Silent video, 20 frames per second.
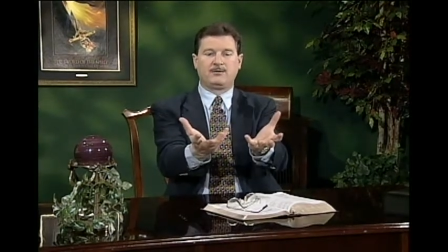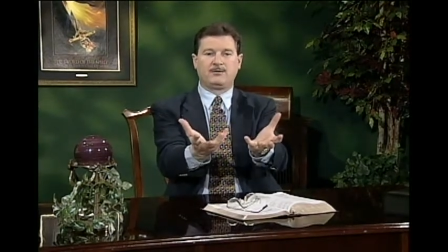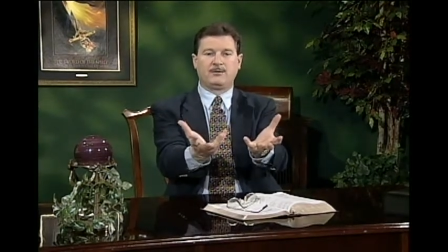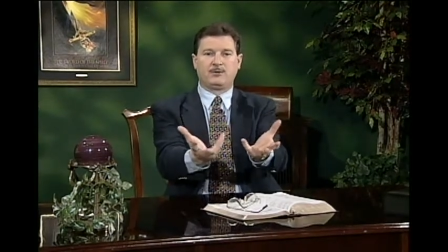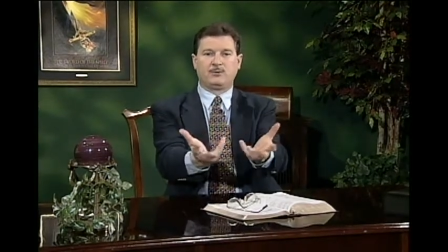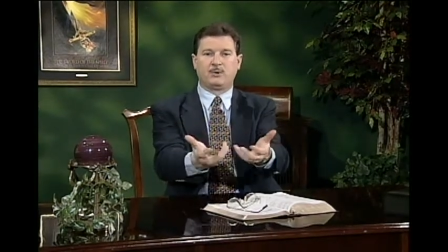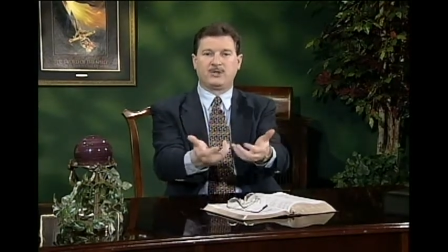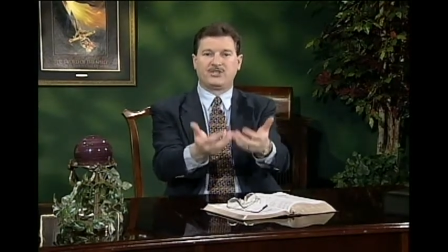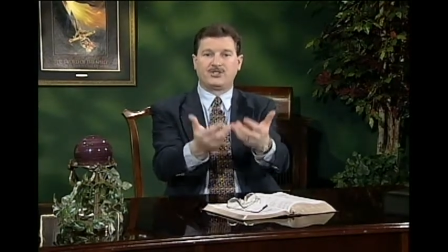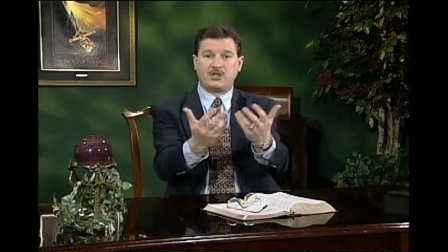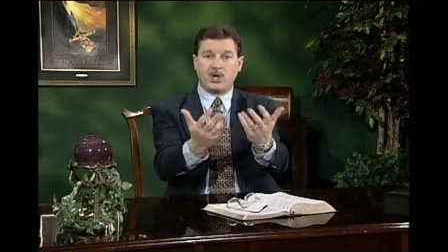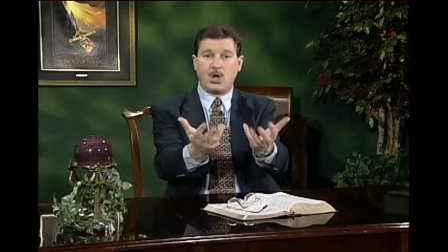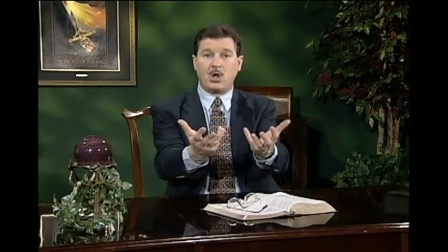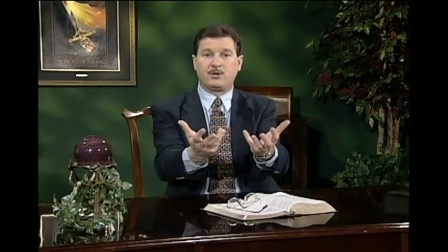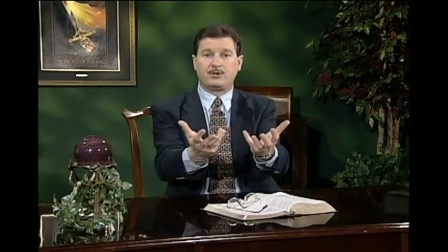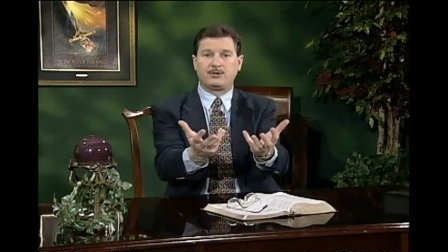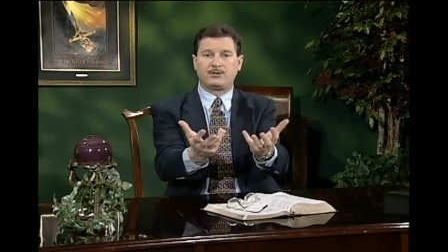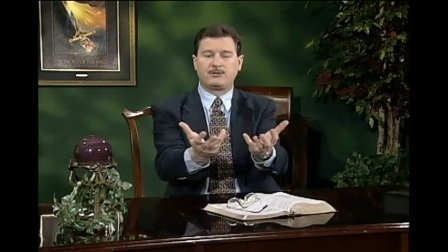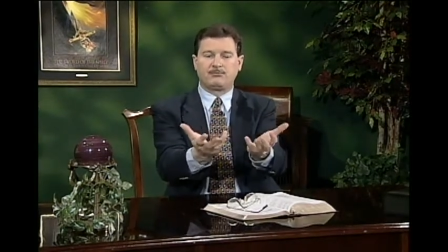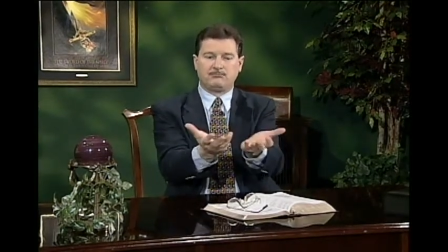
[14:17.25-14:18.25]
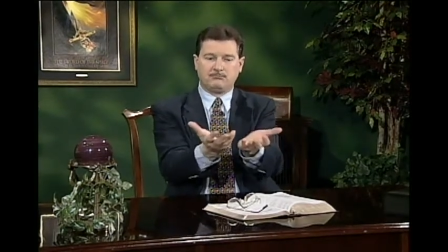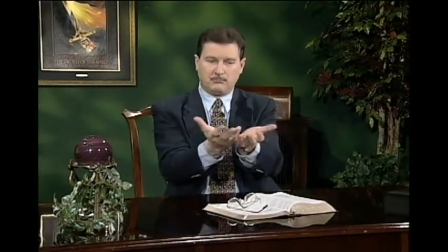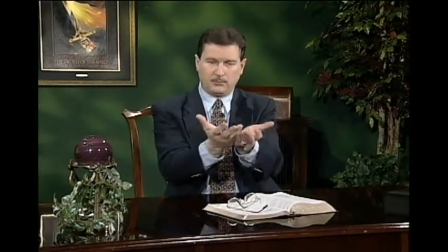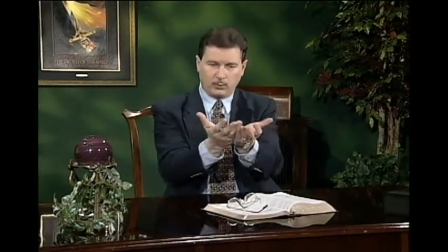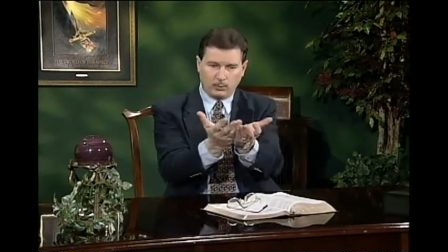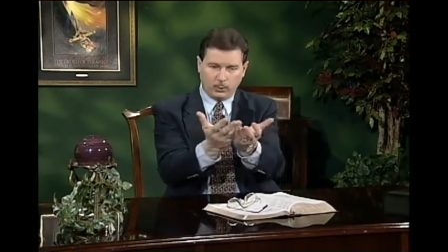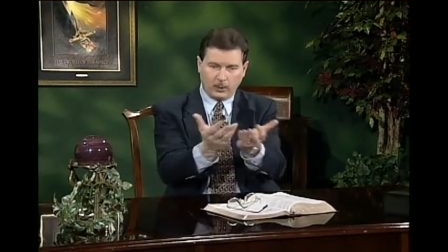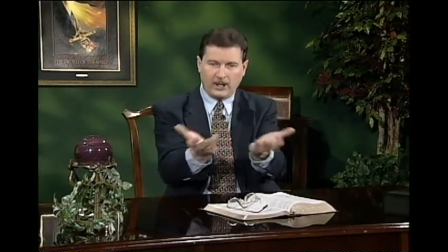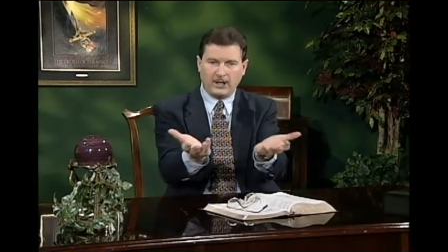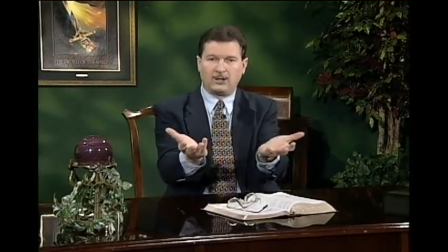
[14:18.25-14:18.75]
the result,
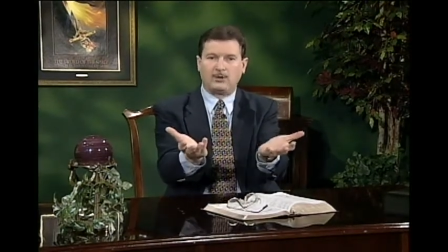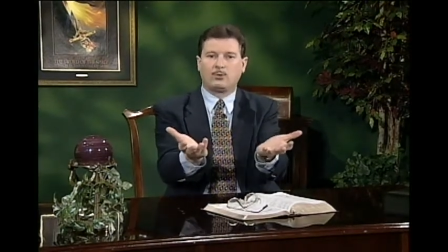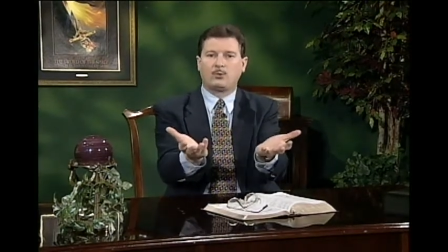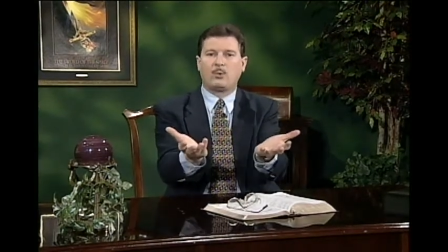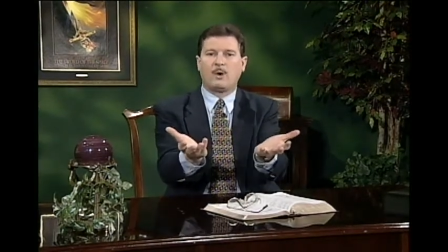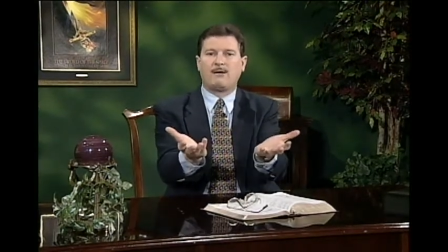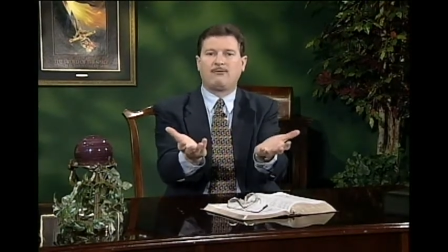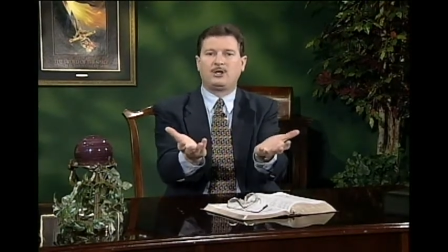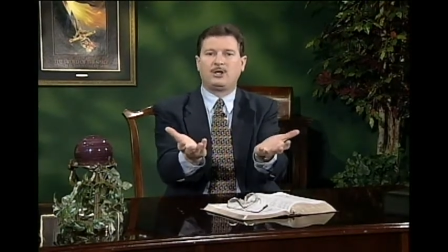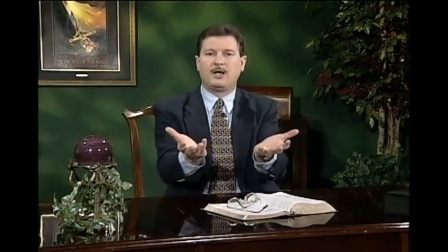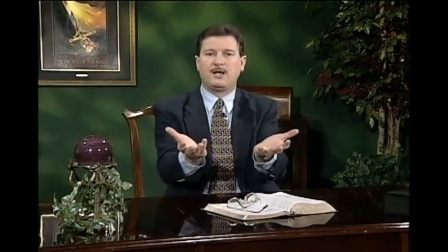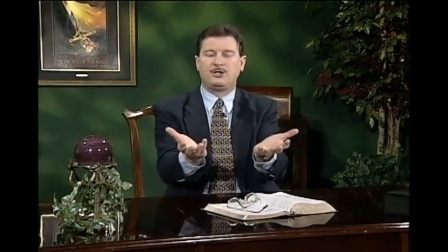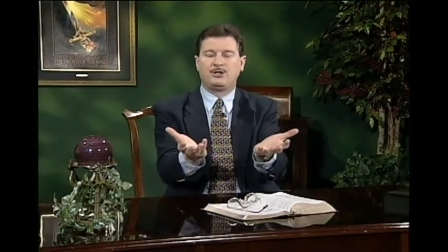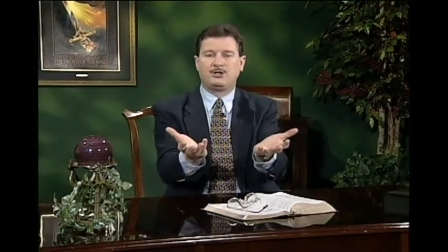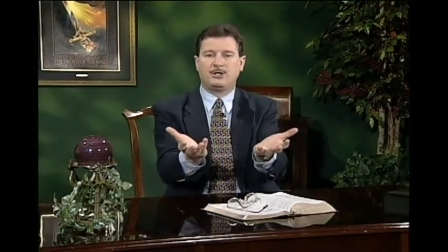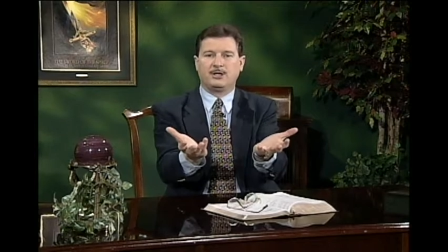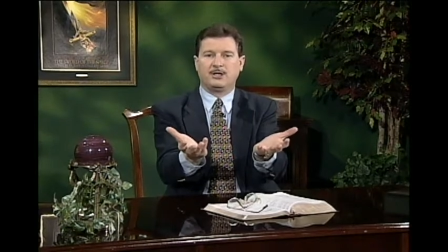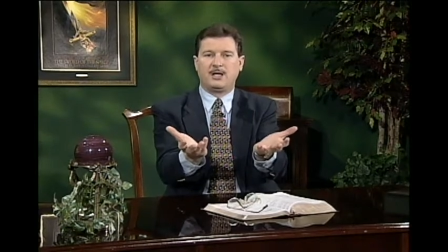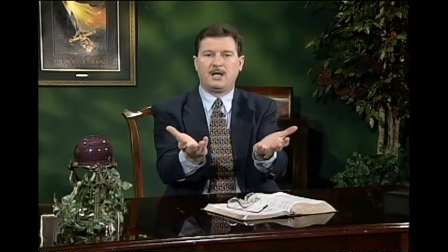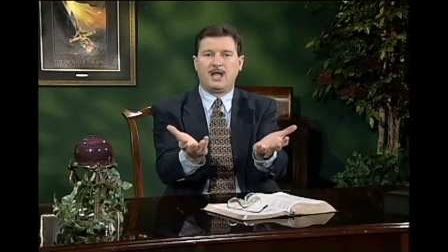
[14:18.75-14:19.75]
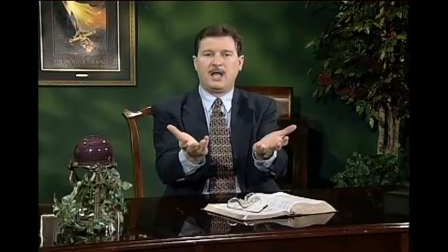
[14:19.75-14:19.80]
written revelation.